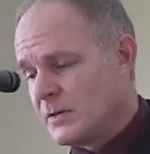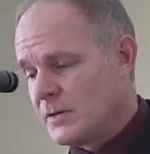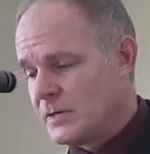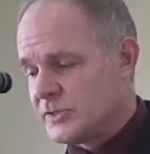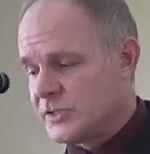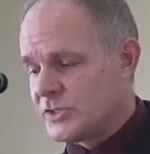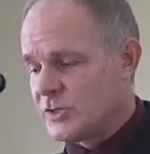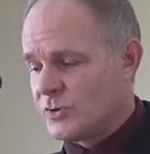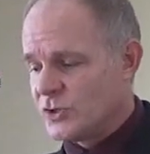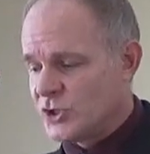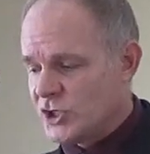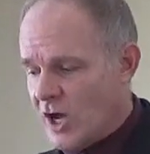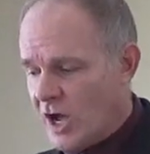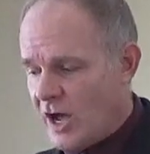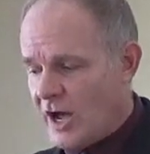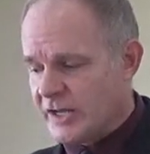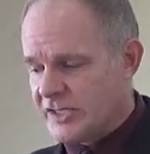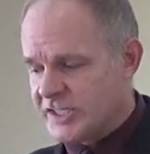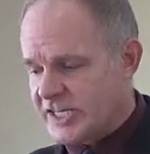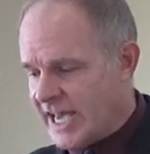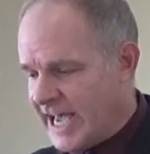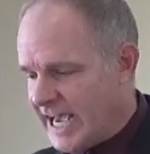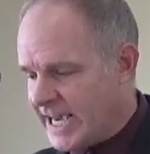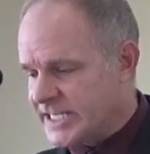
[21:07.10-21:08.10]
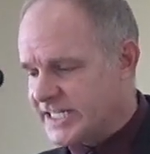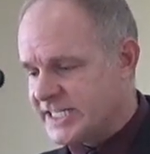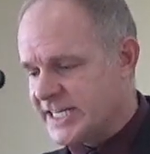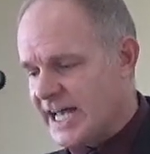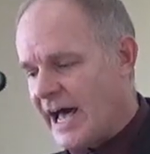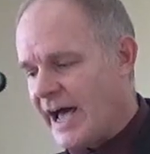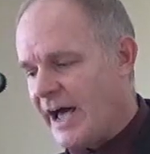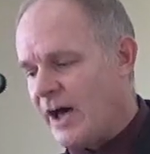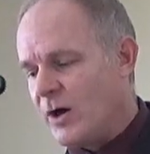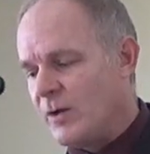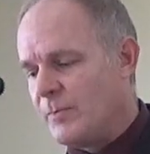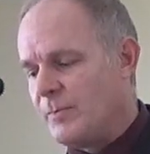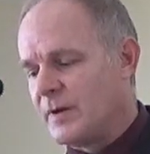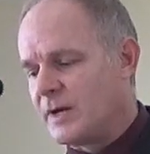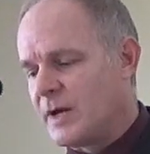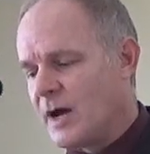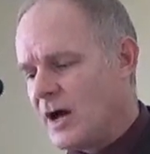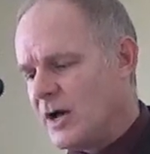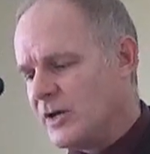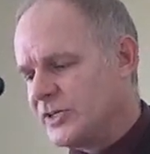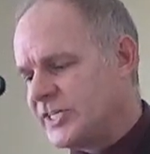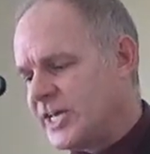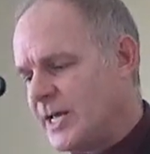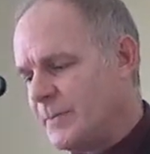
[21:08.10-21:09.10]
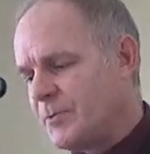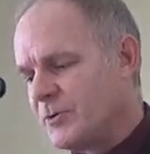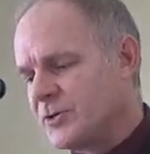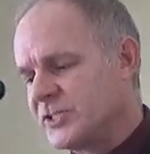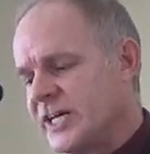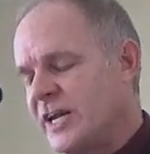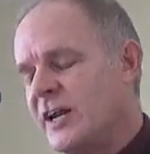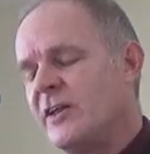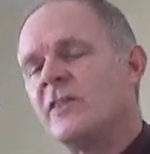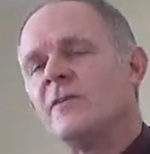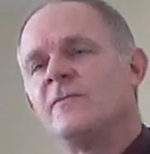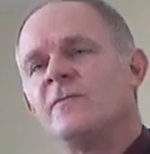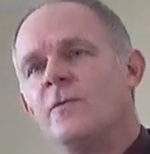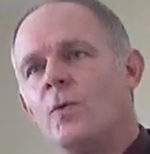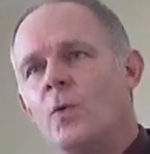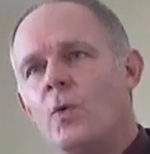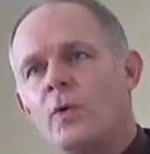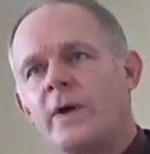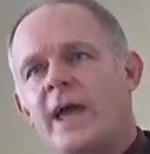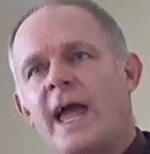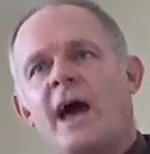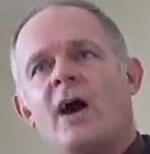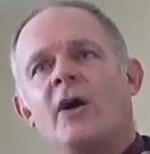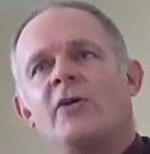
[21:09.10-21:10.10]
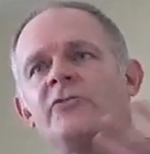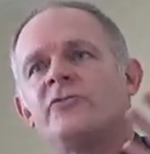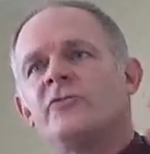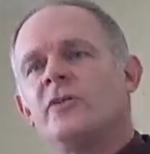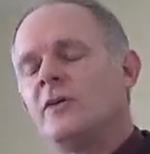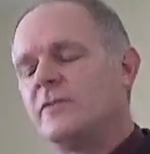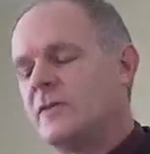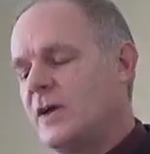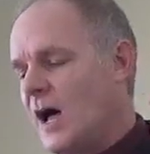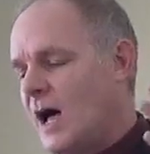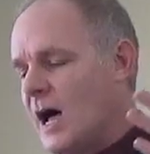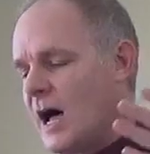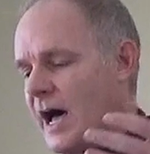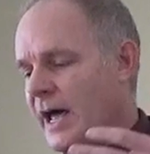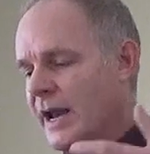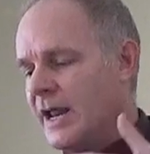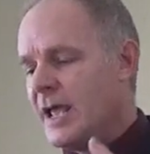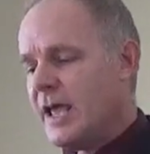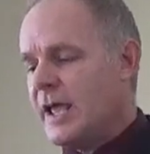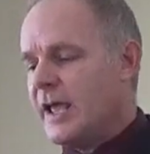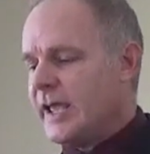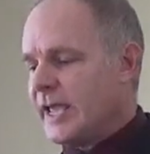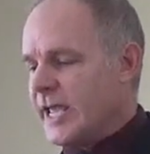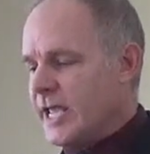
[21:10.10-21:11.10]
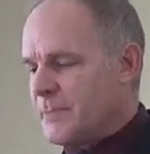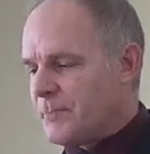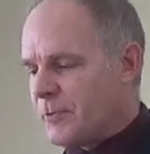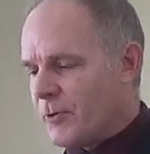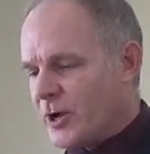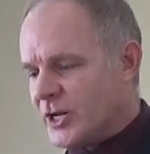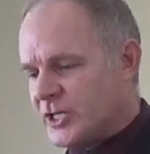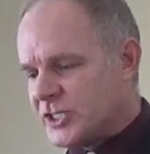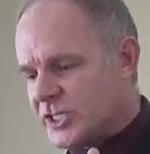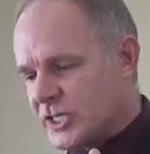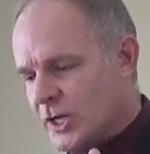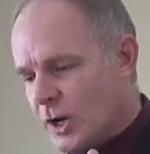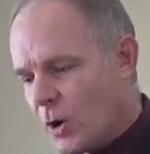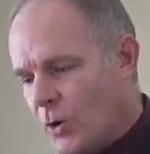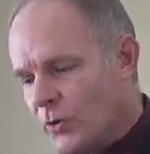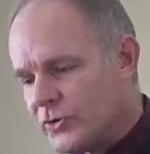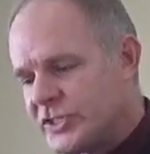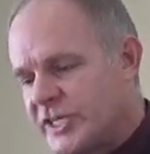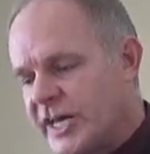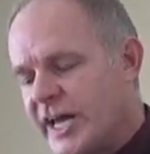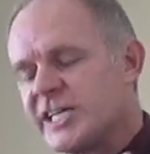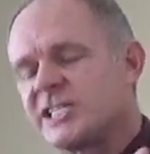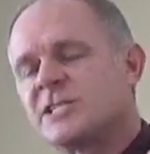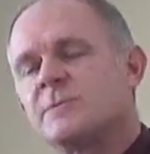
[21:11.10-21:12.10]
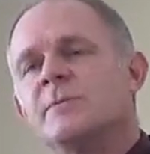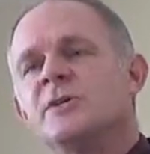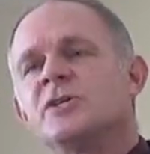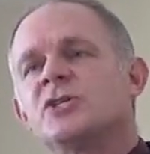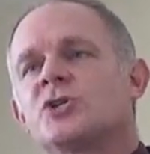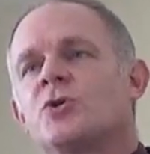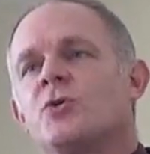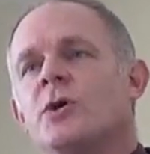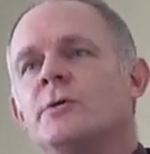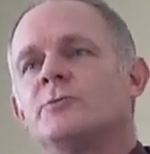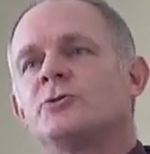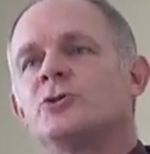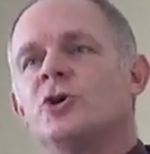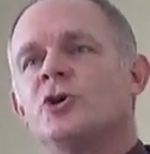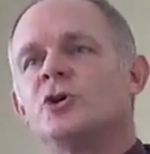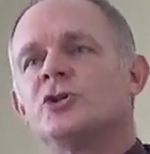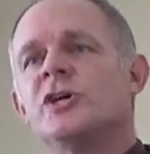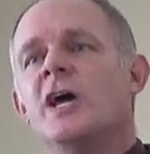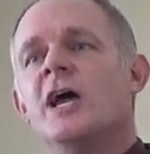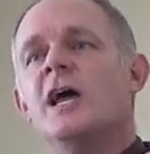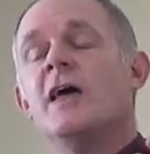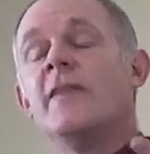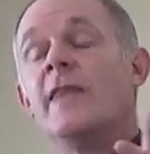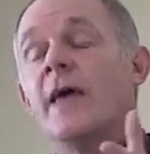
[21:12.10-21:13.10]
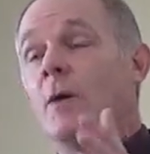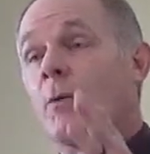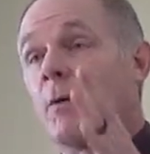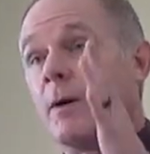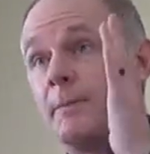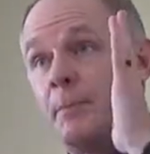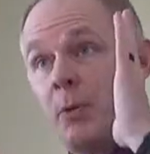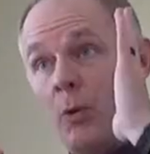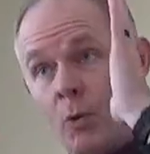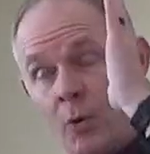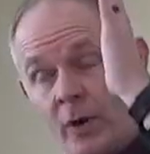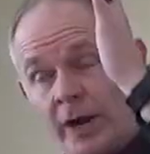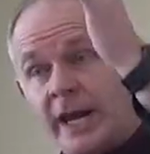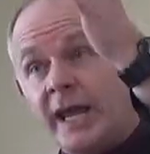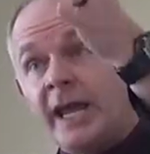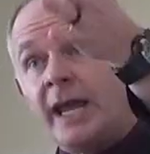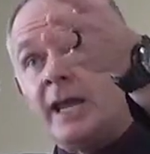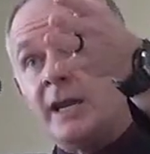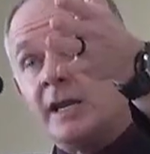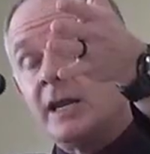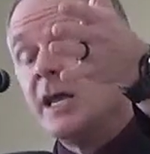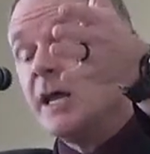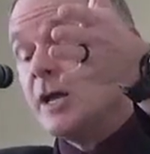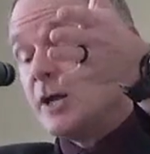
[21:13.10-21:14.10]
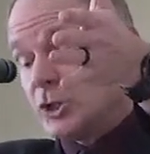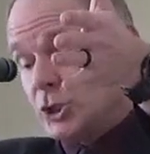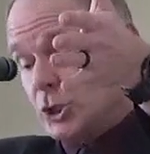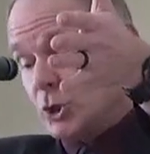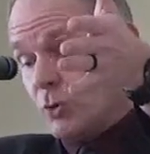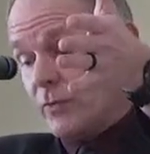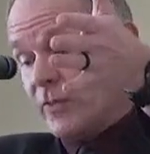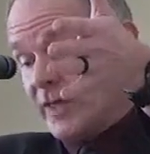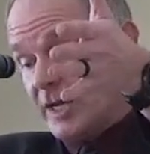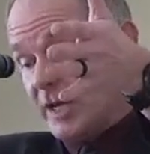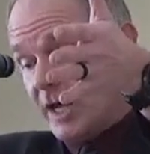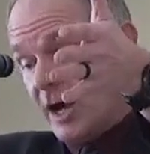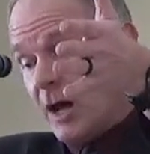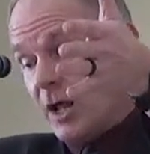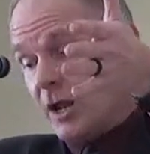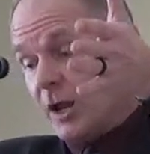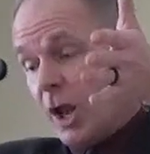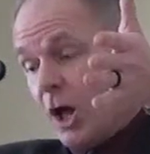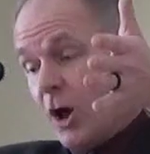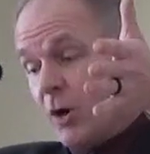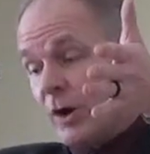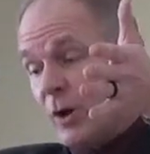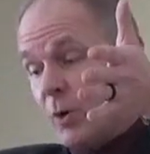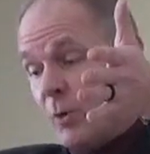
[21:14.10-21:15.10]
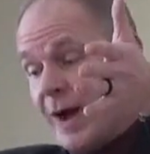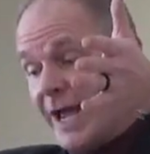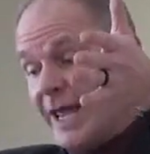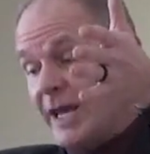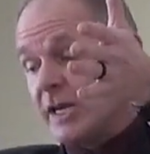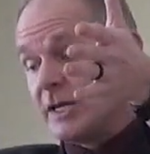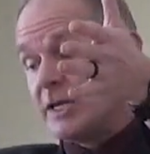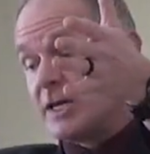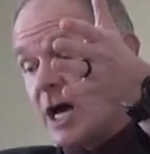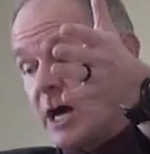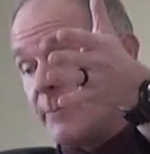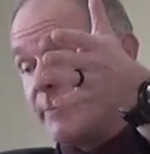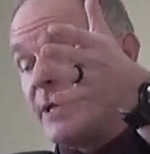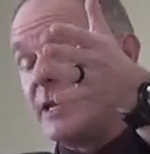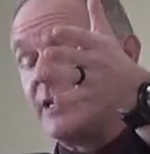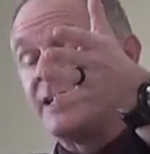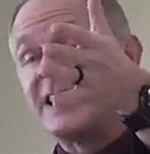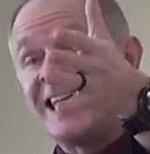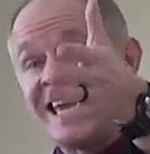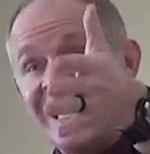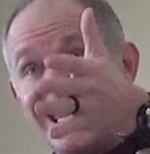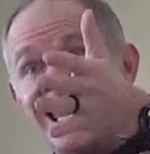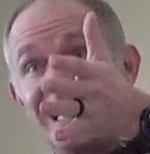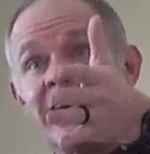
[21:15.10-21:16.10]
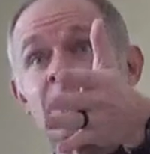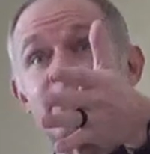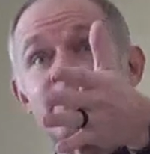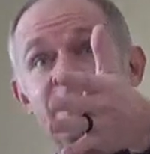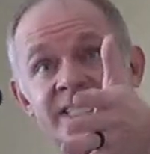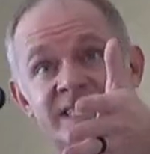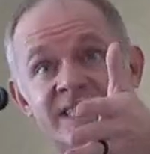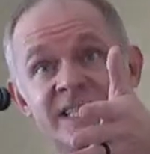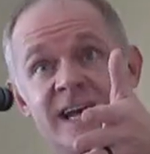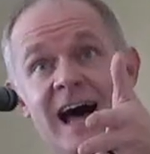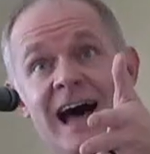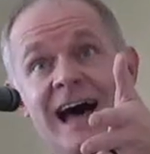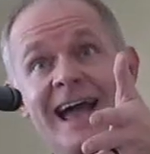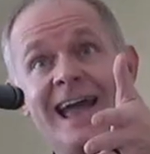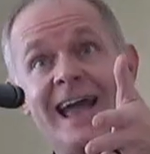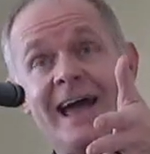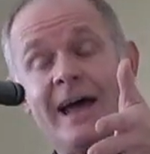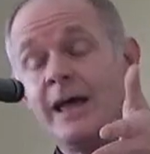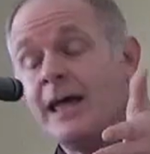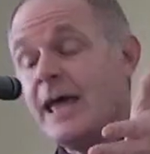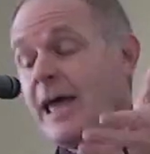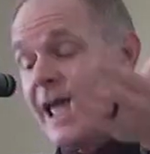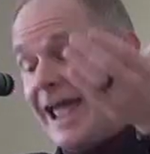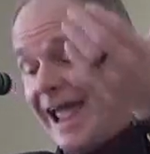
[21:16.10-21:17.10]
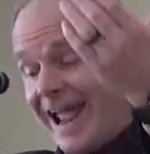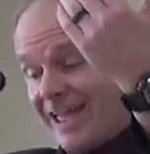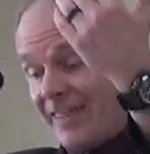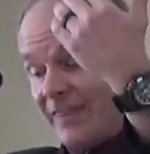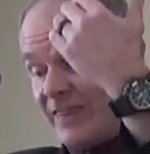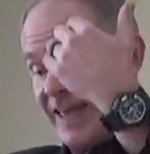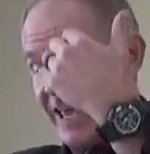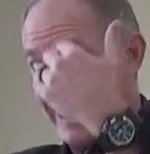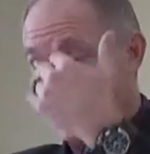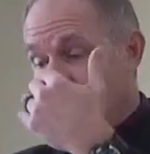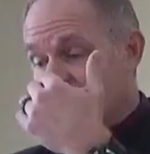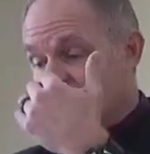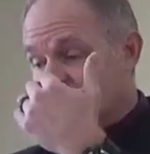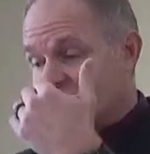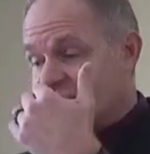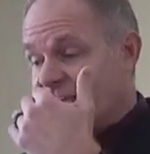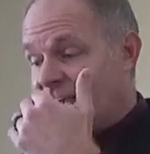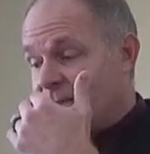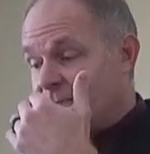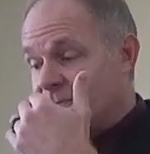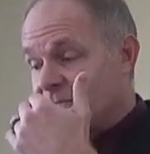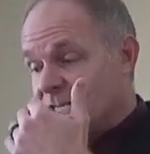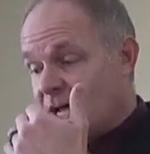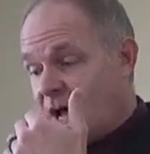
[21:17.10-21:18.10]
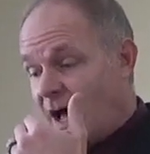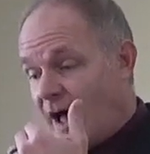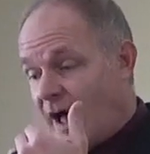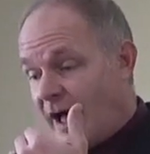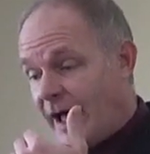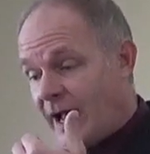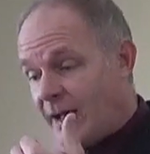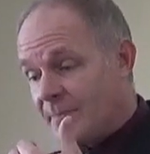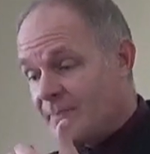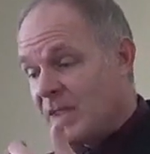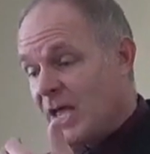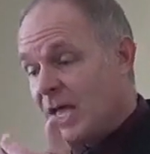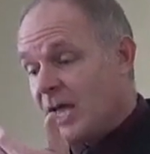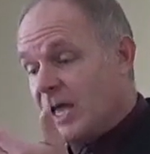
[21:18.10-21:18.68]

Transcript: And so John's exiled because he presented the full counsel of God. He preached the Old Testament scriptures that were pointing to the long-awaited coming King and Messiah. And then at the same time,